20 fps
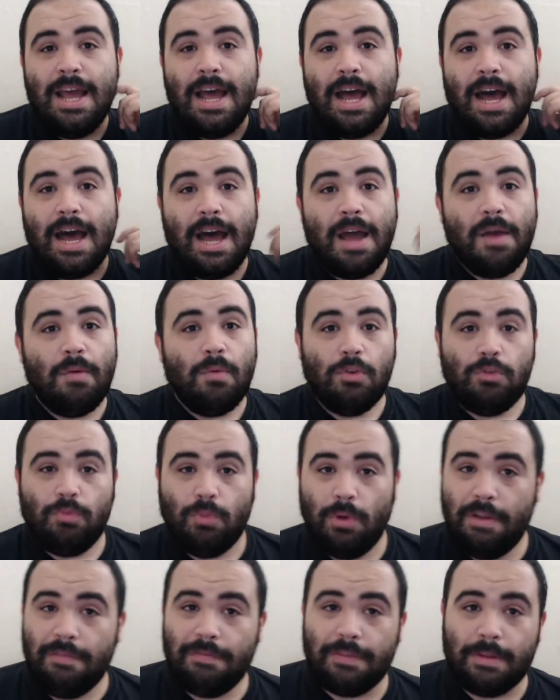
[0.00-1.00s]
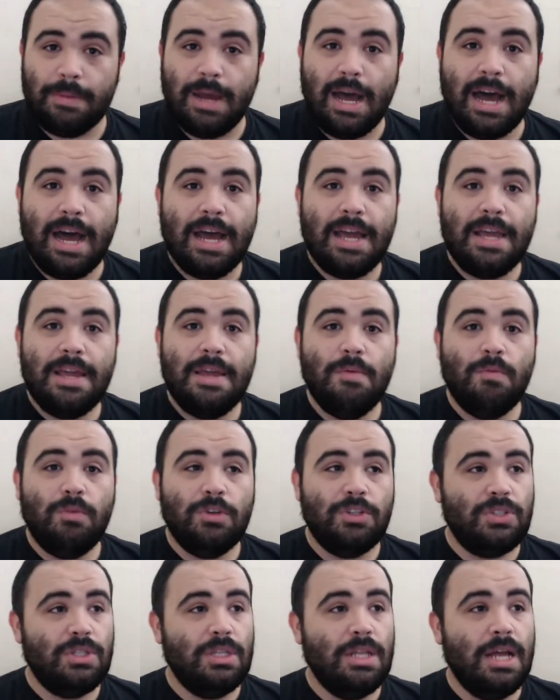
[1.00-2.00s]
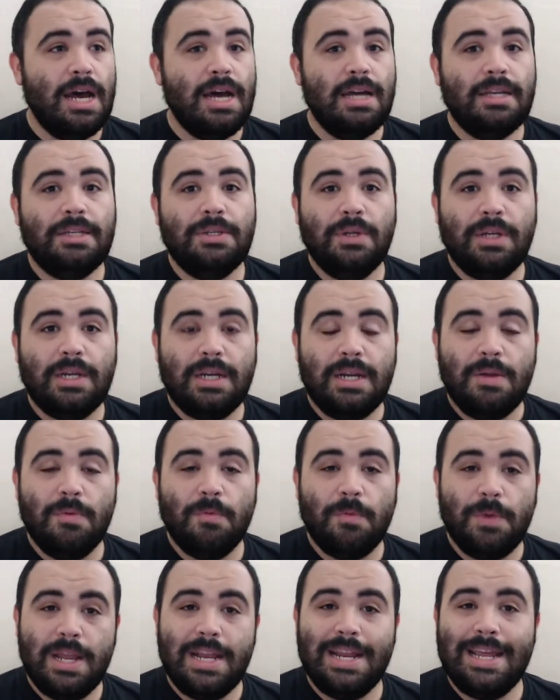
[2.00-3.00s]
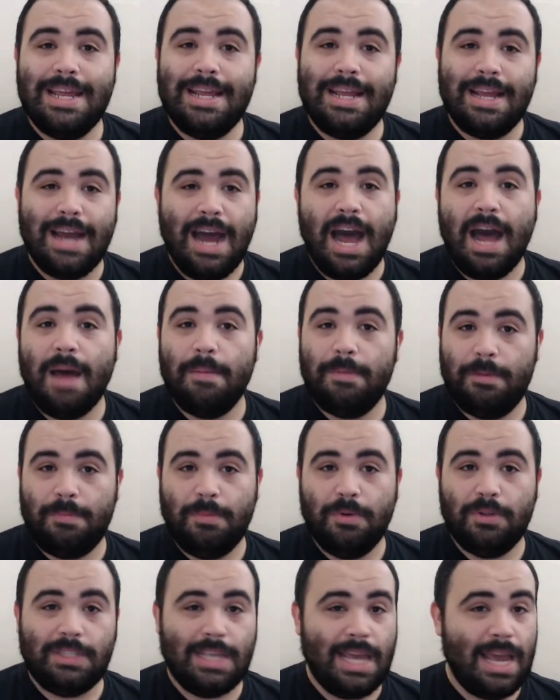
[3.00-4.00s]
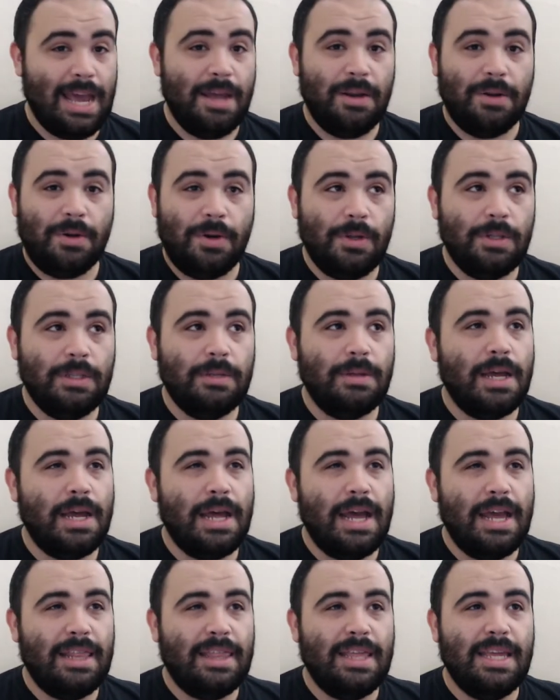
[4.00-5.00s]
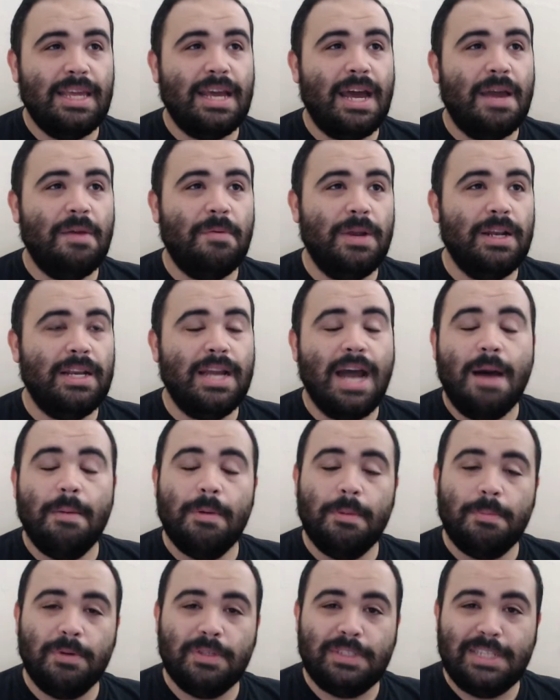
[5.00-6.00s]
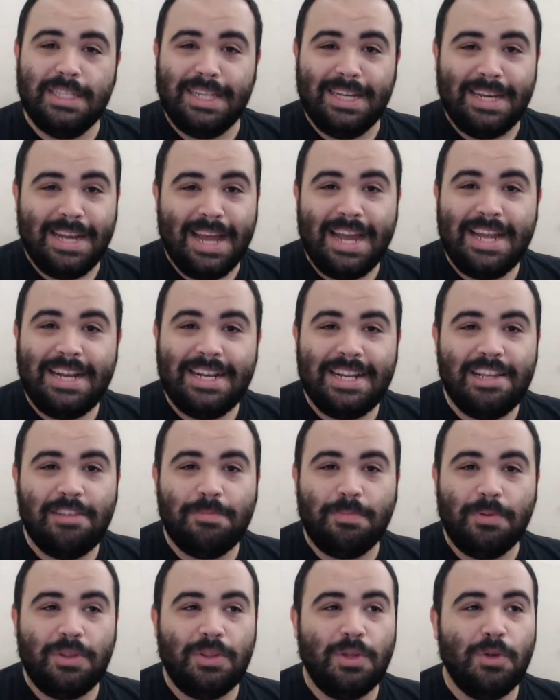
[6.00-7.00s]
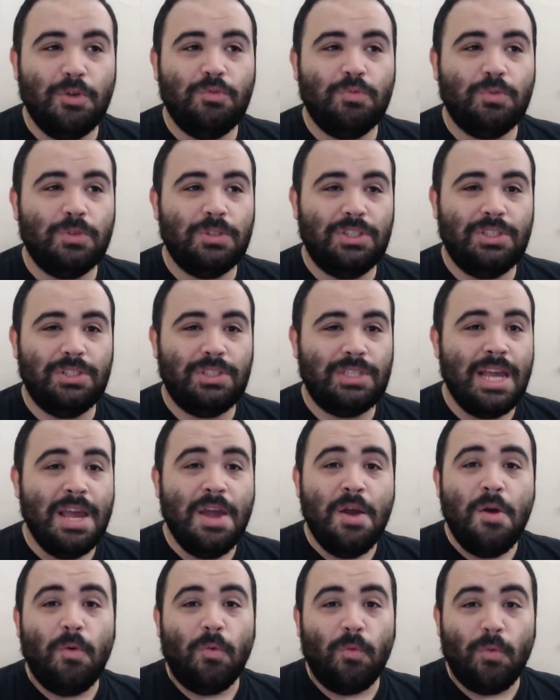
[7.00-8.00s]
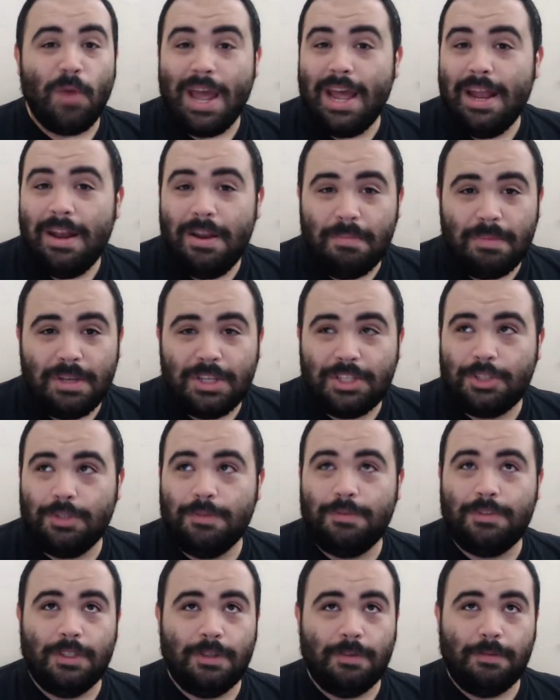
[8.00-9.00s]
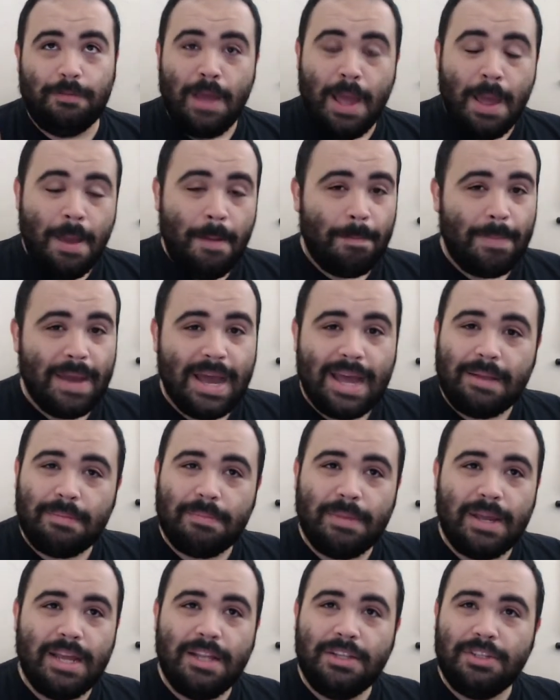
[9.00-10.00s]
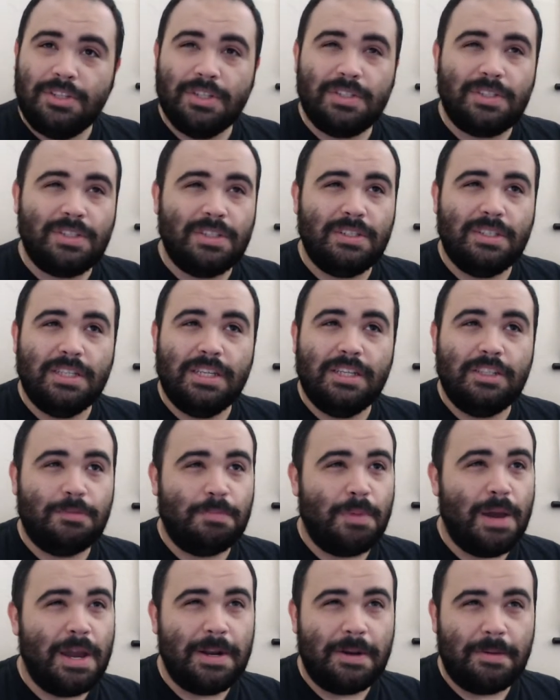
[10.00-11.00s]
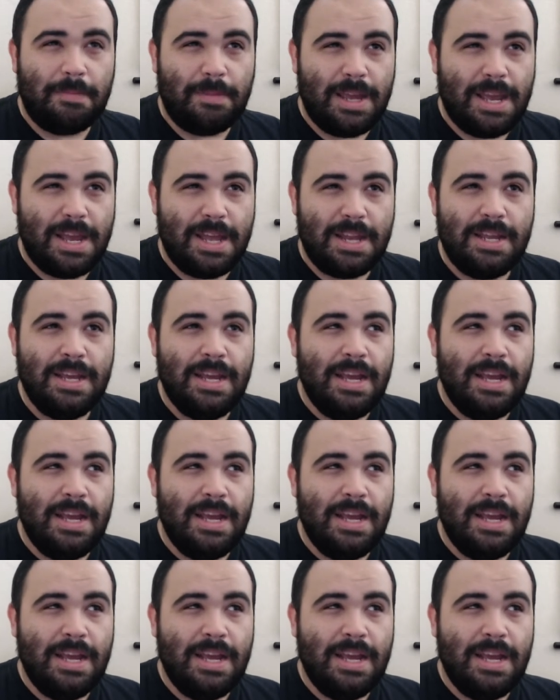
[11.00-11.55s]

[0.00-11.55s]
I was one of them. I was not reading comic books at all. I, I think I read comic books in the nineties, but those were just random issues of Batman, Justice League, Spider-Man,